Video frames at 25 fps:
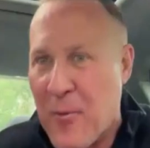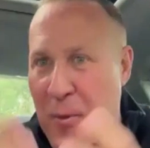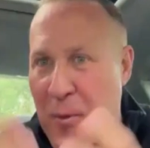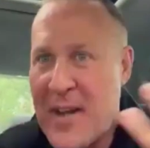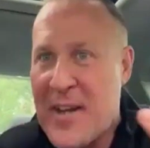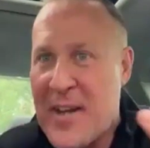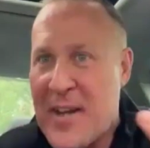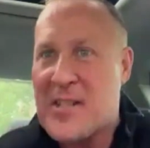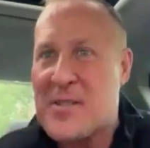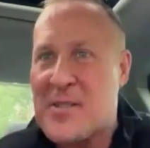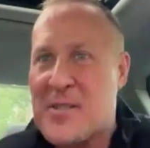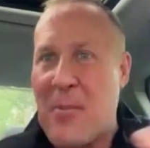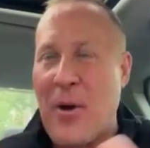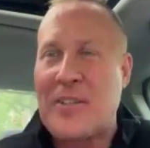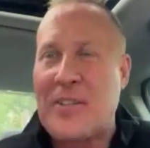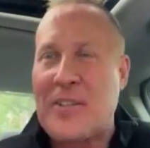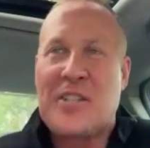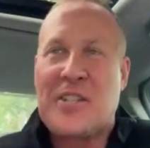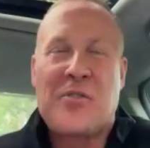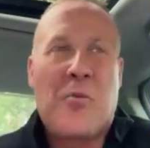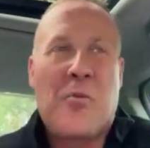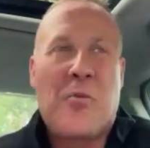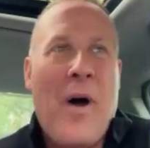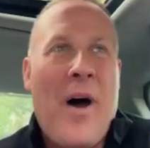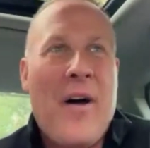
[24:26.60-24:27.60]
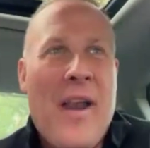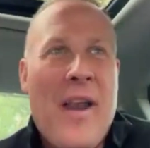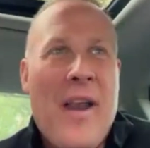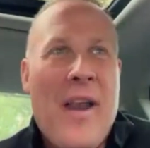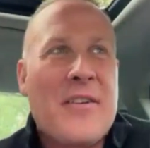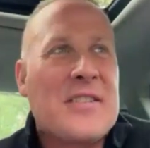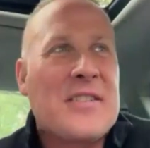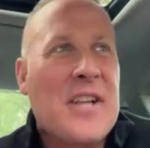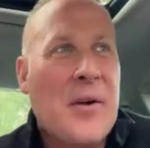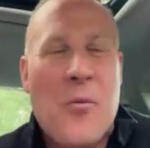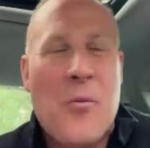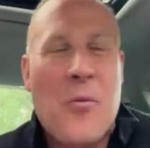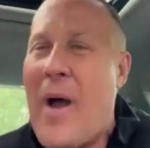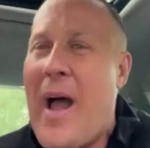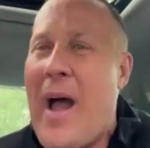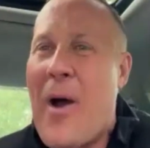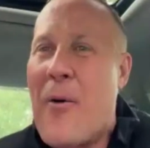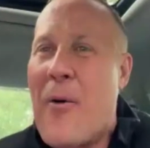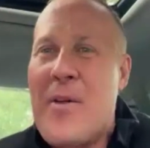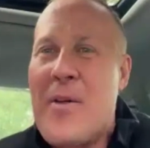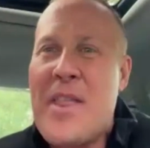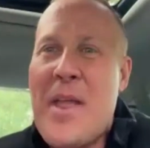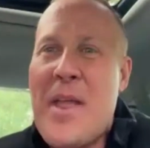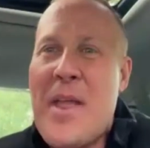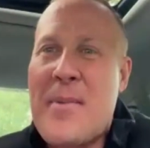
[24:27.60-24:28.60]
and reading his books as well. And I was like,
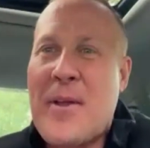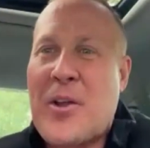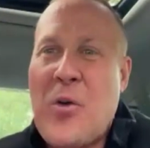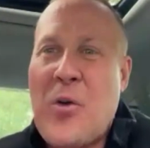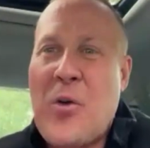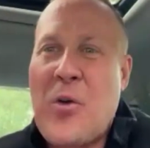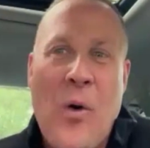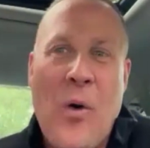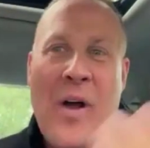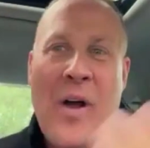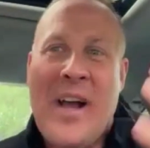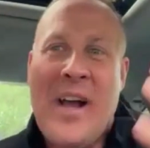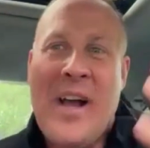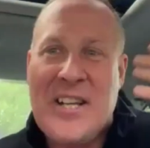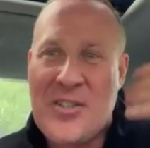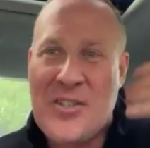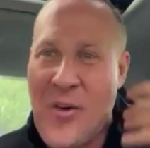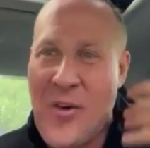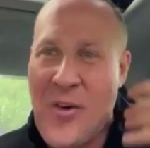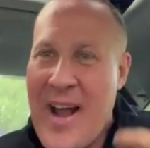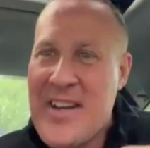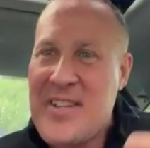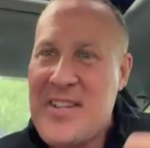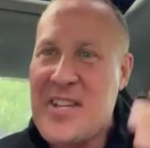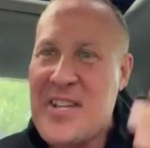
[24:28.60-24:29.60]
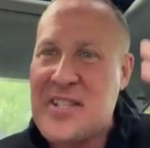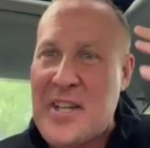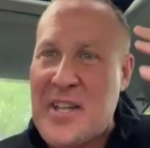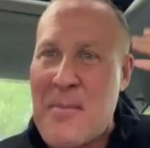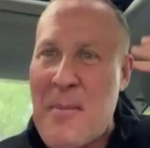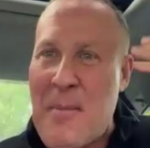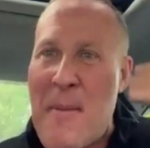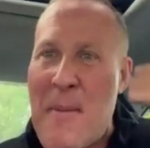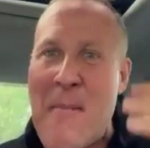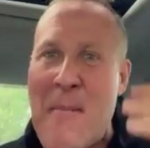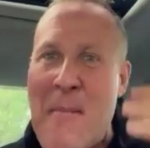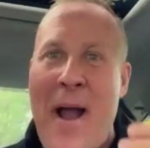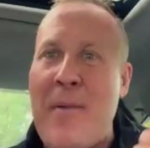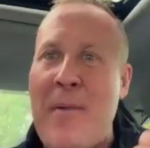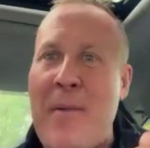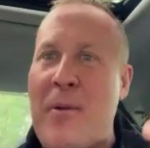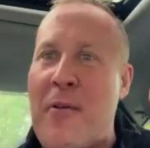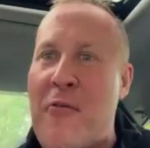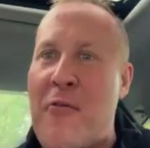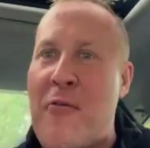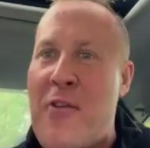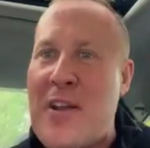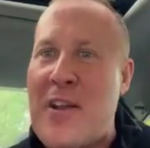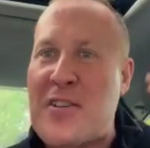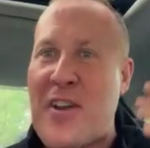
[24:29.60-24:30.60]
wow, wouldn't that be cool? So I just in my
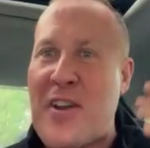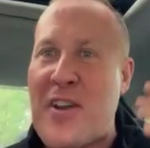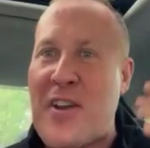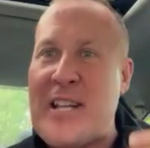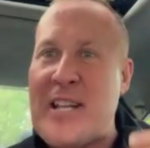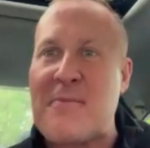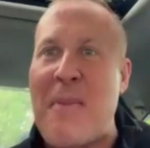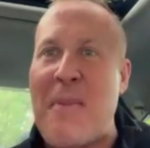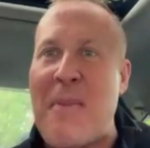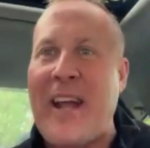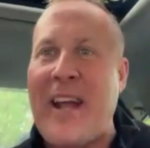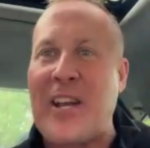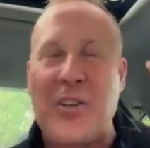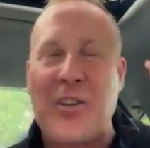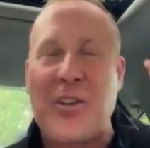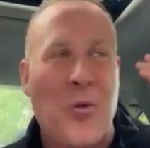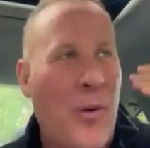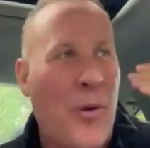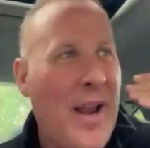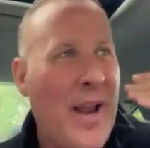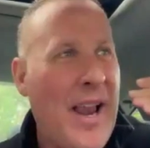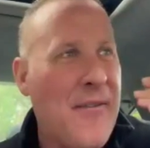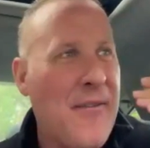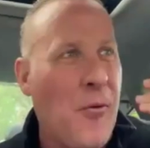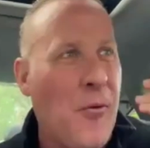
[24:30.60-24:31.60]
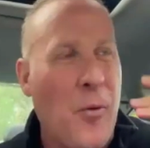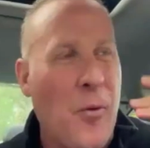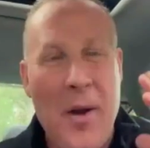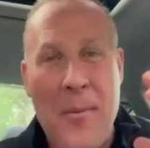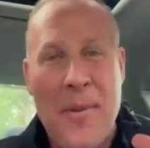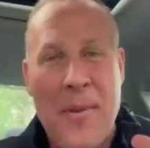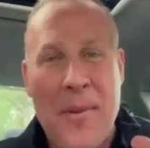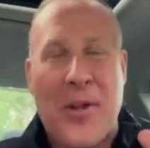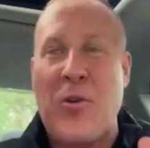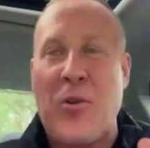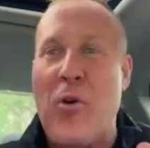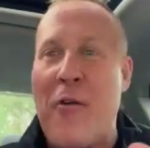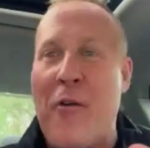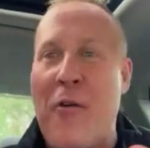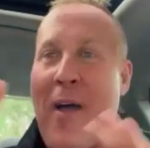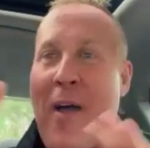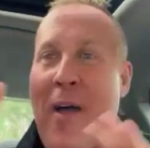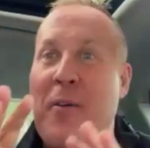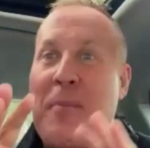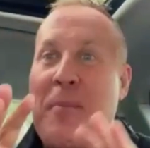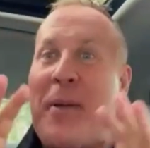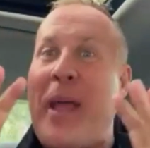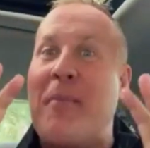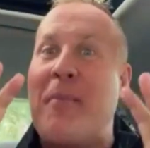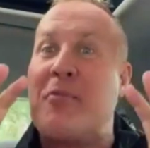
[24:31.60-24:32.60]
mind would visualize back in 2011, wouldn't it be cool if
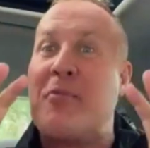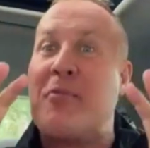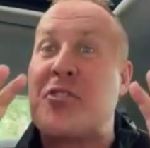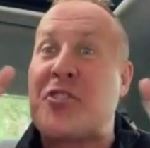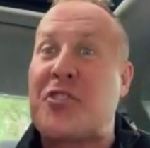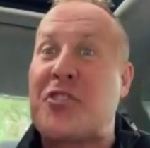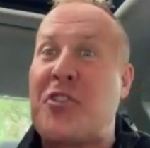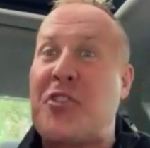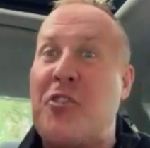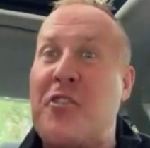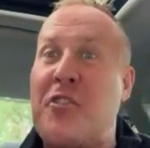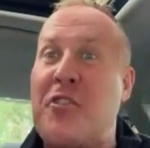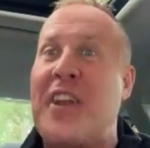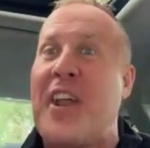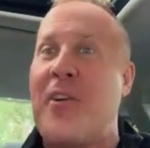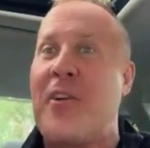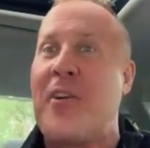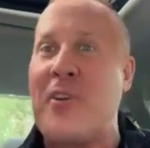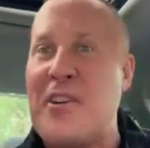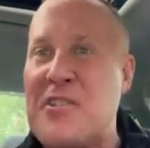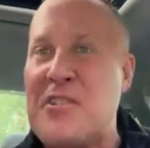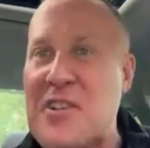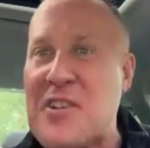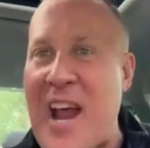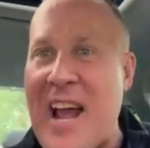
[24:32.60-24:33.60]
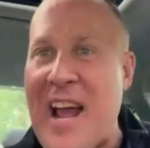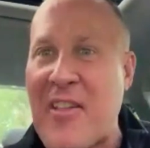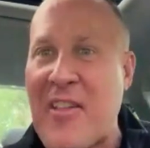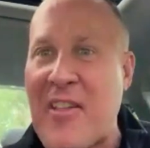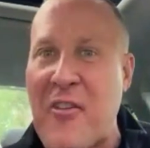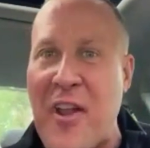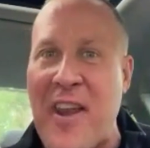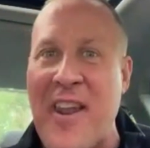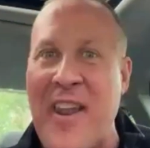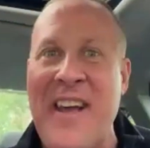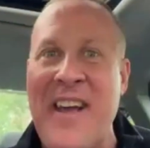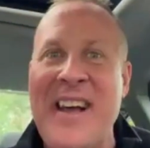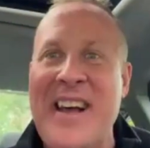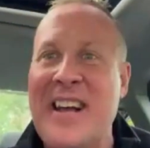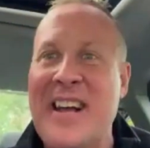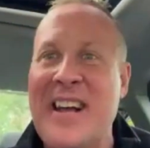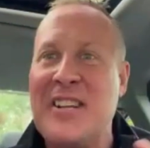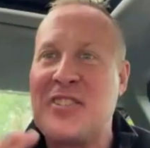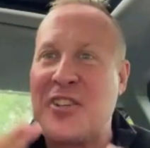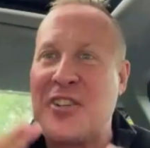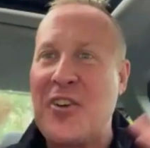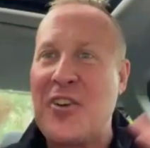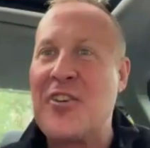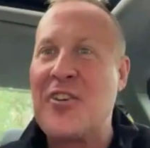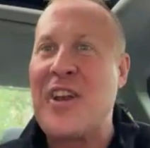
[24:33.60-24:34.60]
I would became Sir Darren Jacklin?
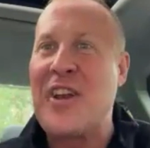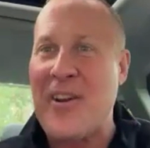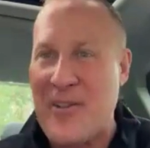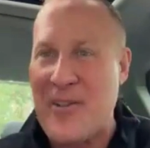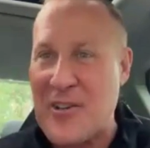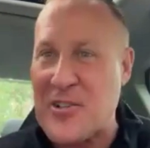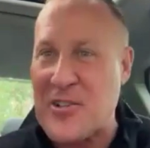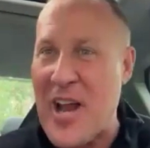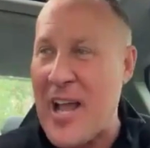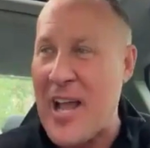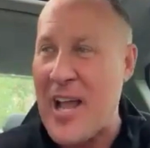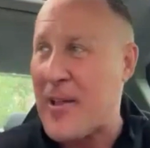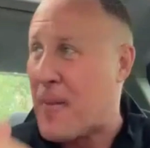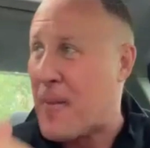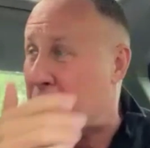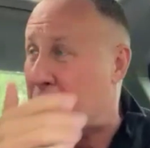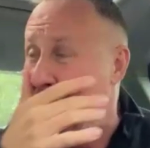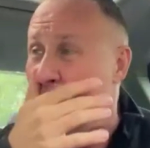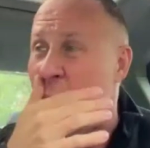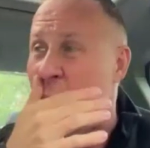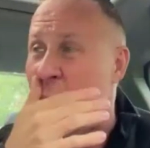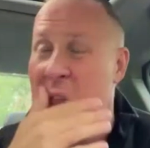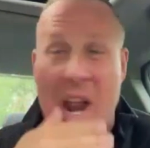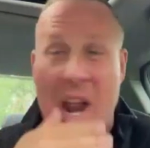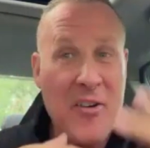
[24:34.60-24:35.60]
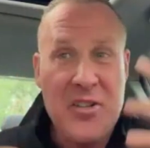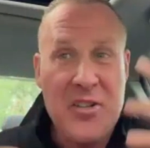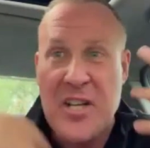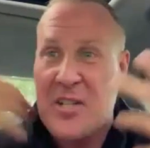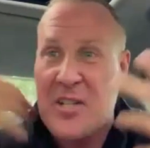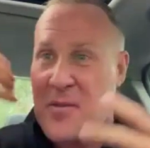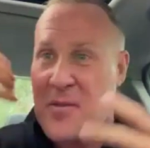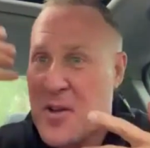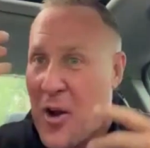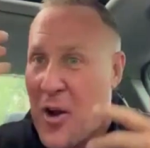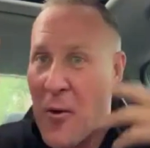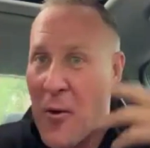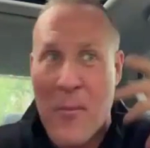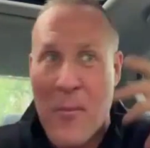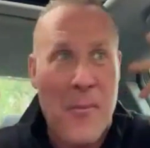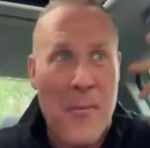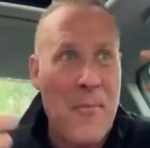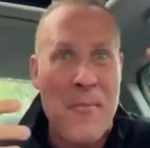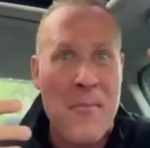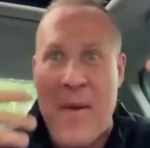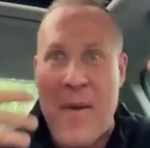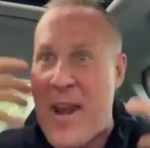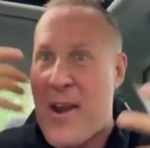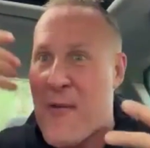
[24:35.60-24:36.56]
Sir Darren Jacklin. I was just, you know,